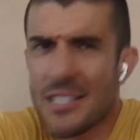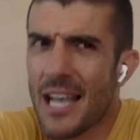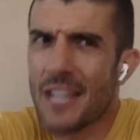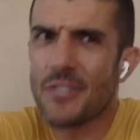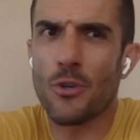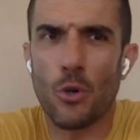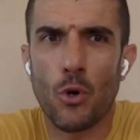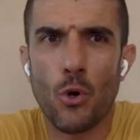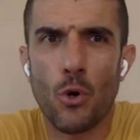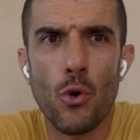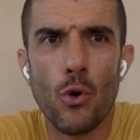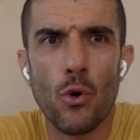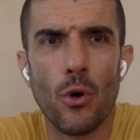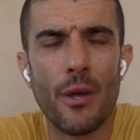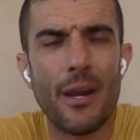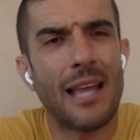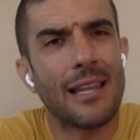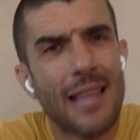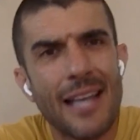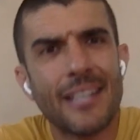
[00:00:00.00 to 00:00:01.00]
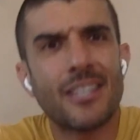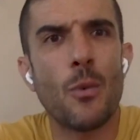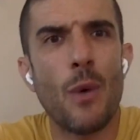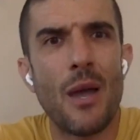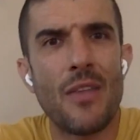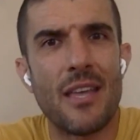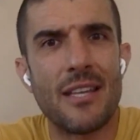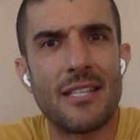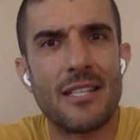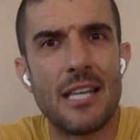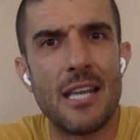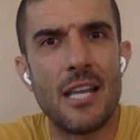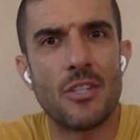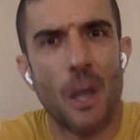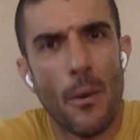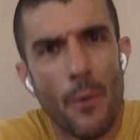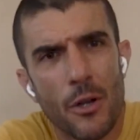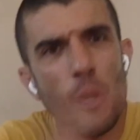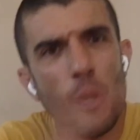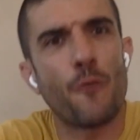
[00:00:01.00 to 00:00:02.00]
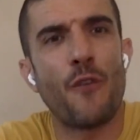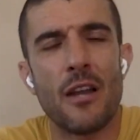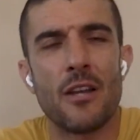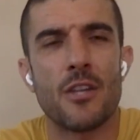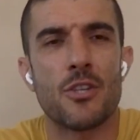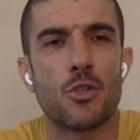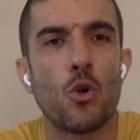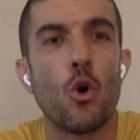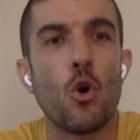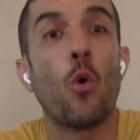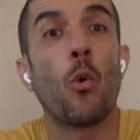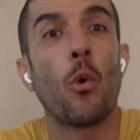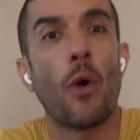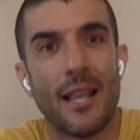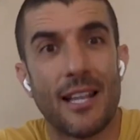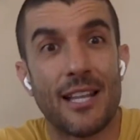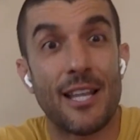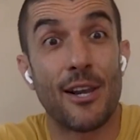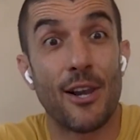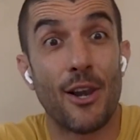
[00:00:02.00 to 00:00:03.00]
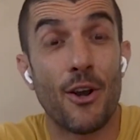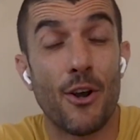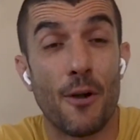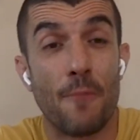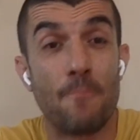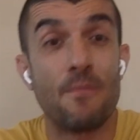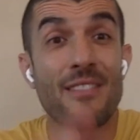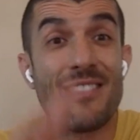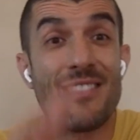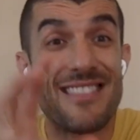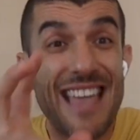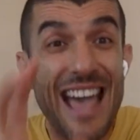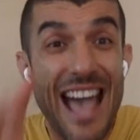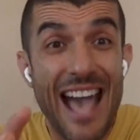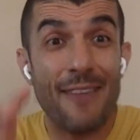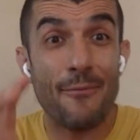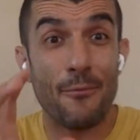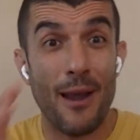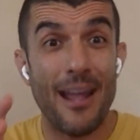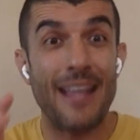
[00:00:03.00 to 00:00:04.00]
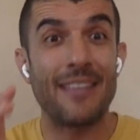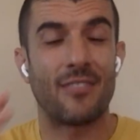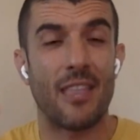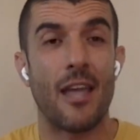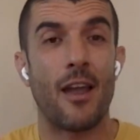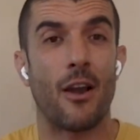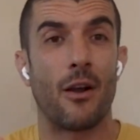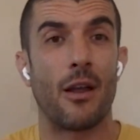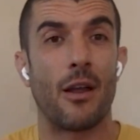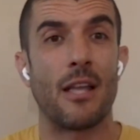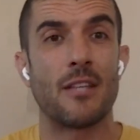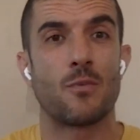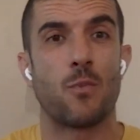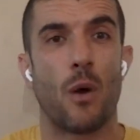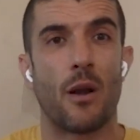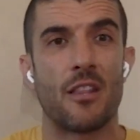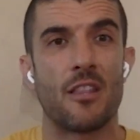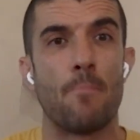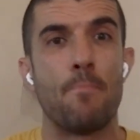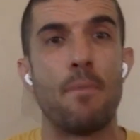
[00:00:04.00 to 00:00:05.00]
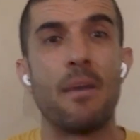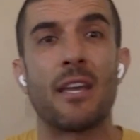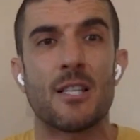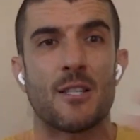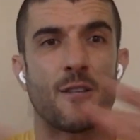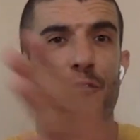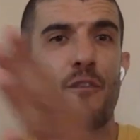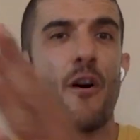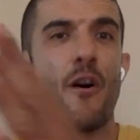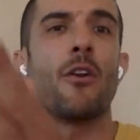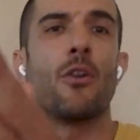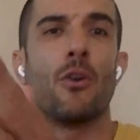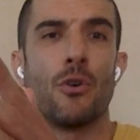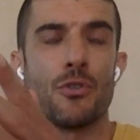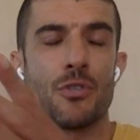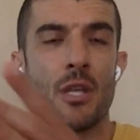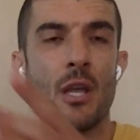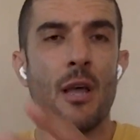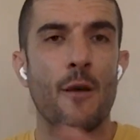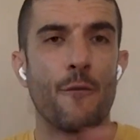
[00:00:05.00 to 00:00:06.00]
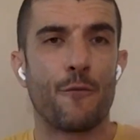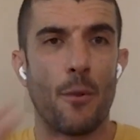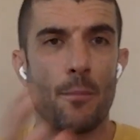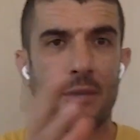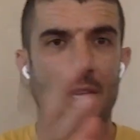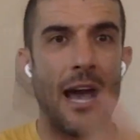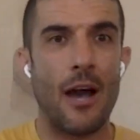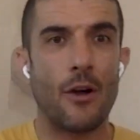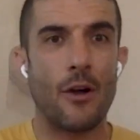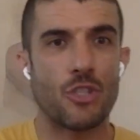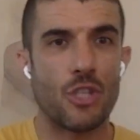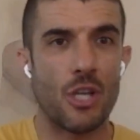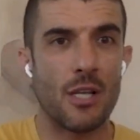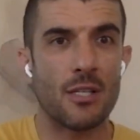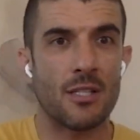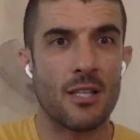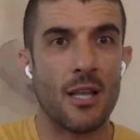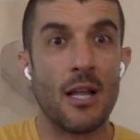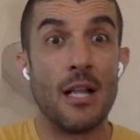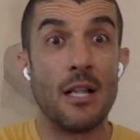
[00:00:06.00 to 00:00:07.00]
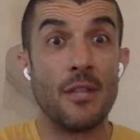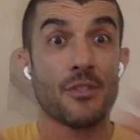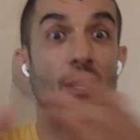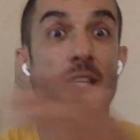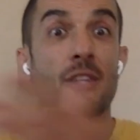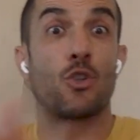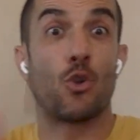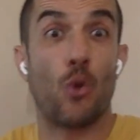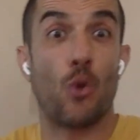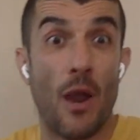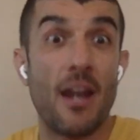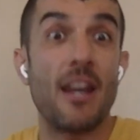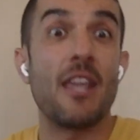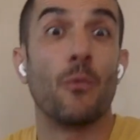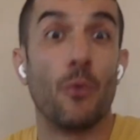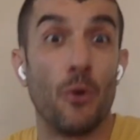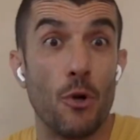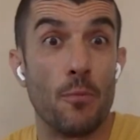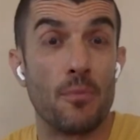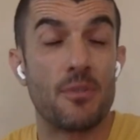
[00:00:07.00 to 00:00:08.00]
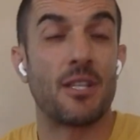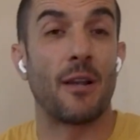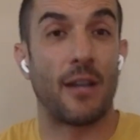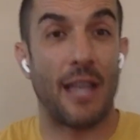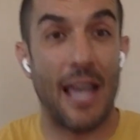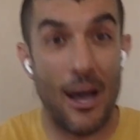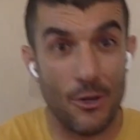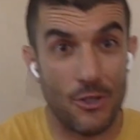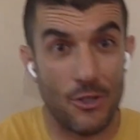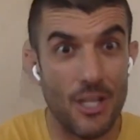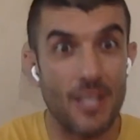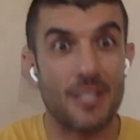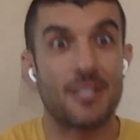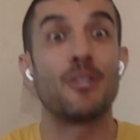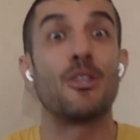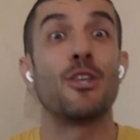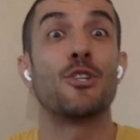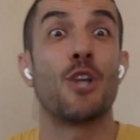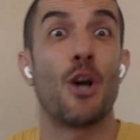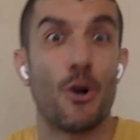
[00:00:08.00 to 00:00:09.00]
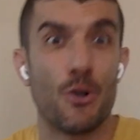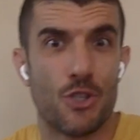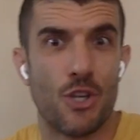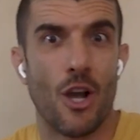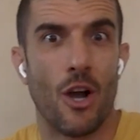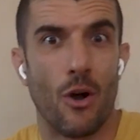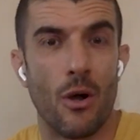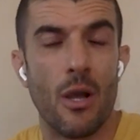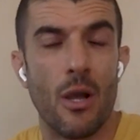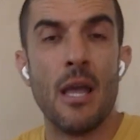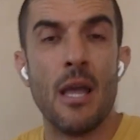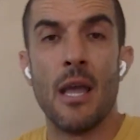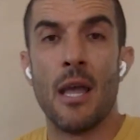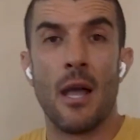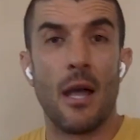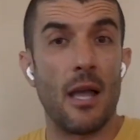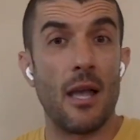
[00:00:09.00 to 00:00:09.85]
these guys are cool and I like the way they teach. I want to go find a school where I can learn. That right there is one of the biggest funnels from couches to training rooms, to couches to the dojo